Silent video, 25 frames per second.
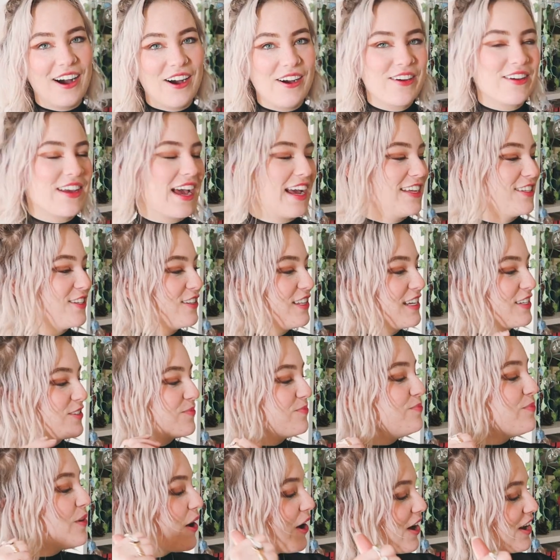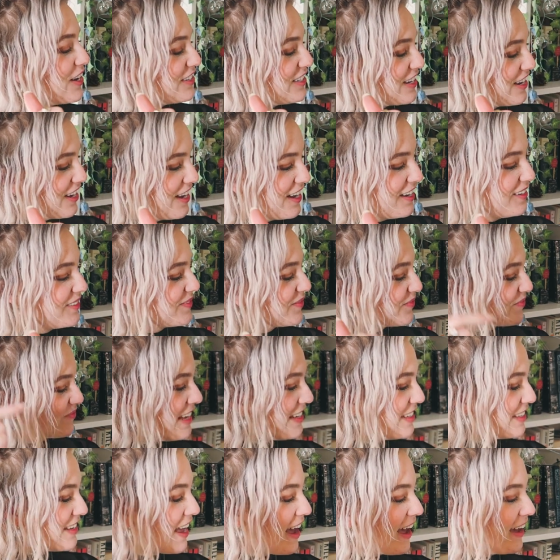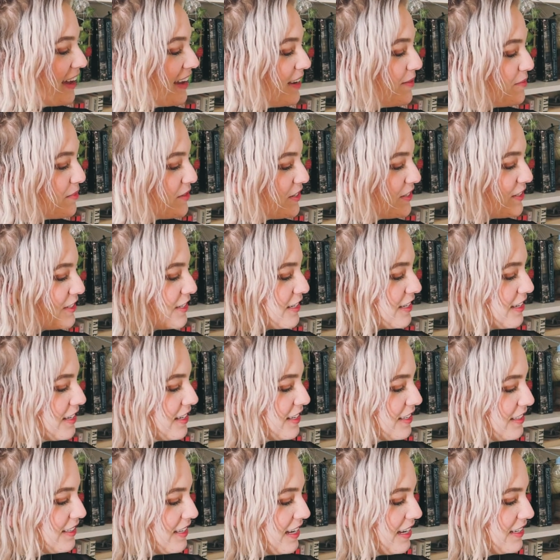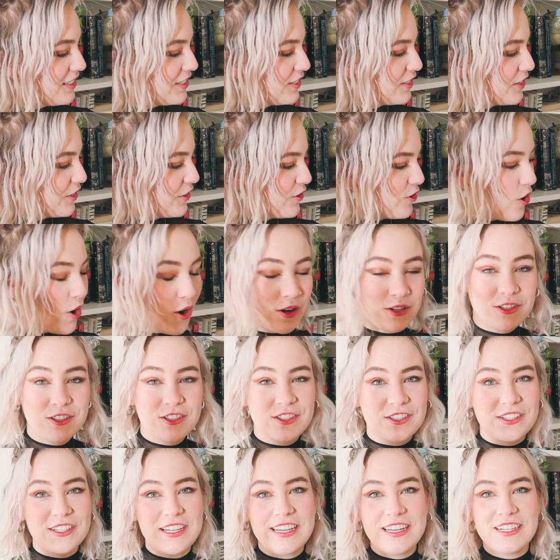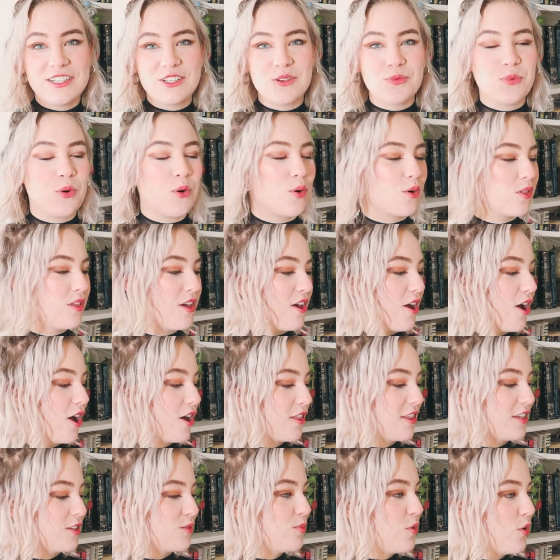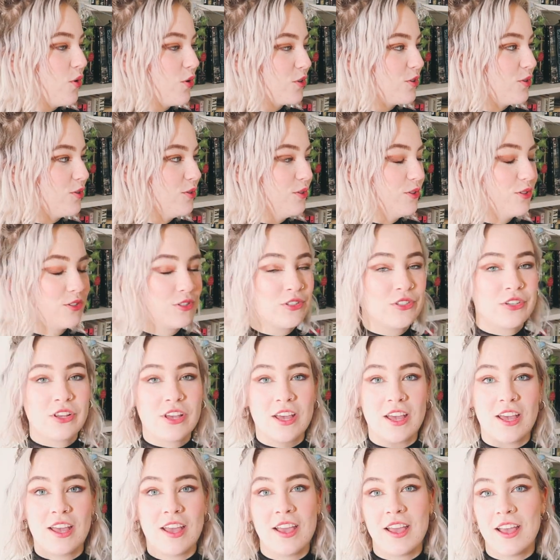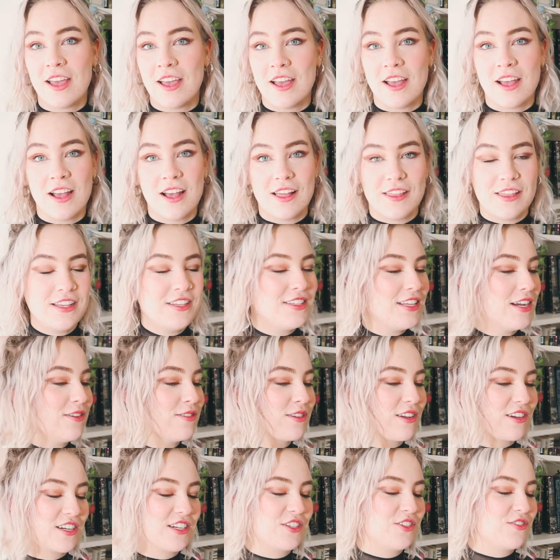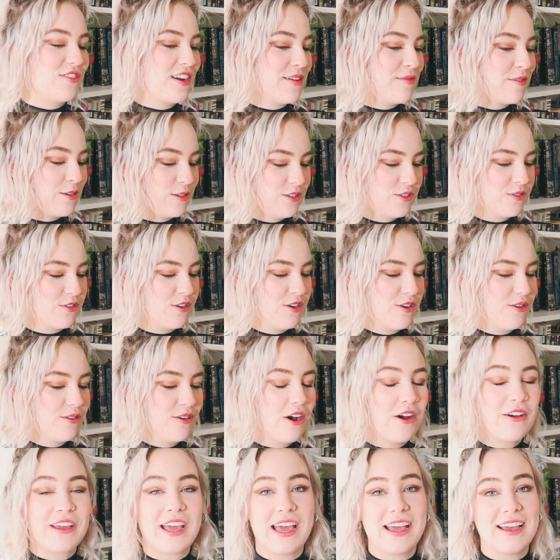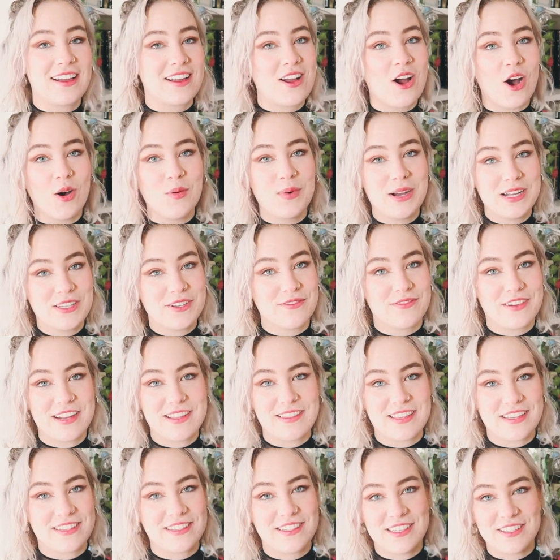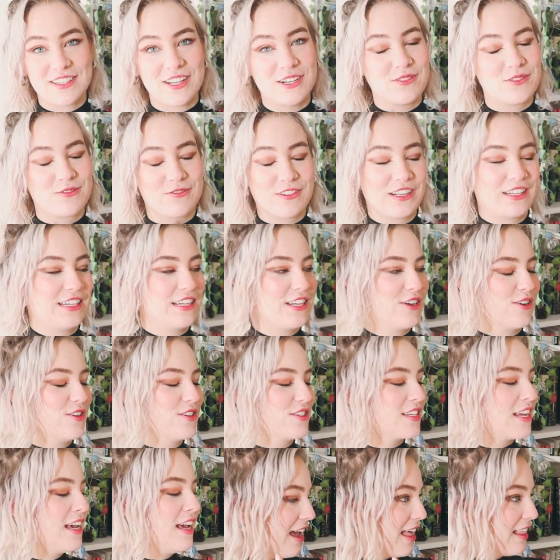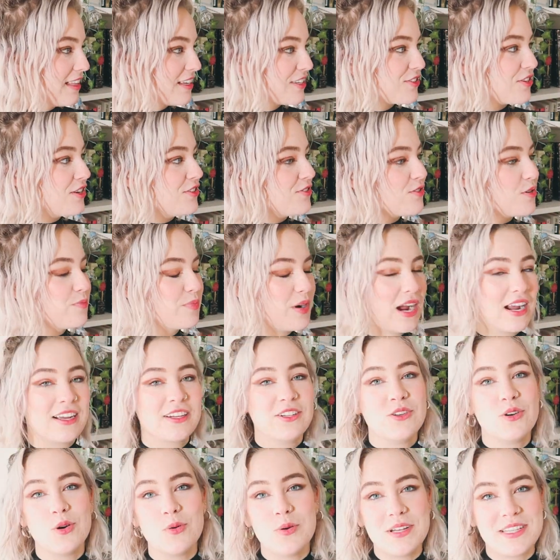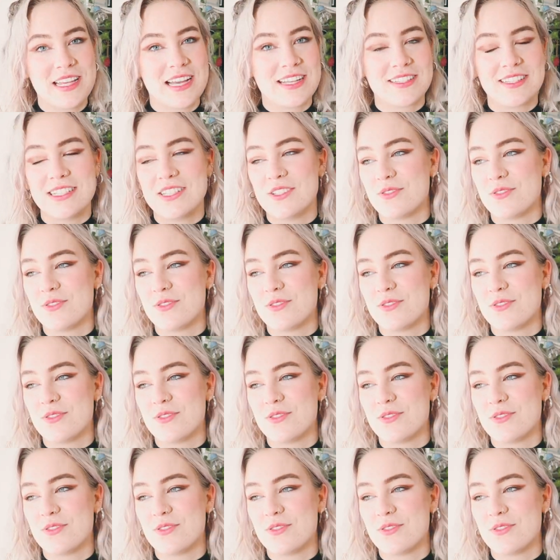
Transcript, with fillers: okay, so there's murder, there's games, there's gods needing to walk the earth as mortals, this sounds like a dream come true. Okay, I can't wait to read this. This sounds really good. Alexandra Bracken always has